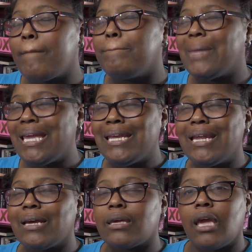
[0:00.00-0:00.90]
main
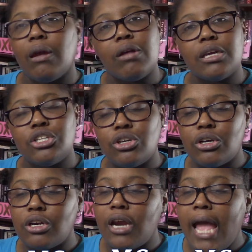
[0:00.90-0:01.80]

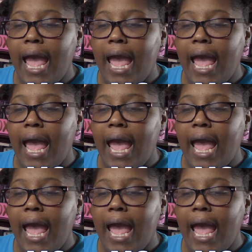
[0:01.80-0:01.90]
character,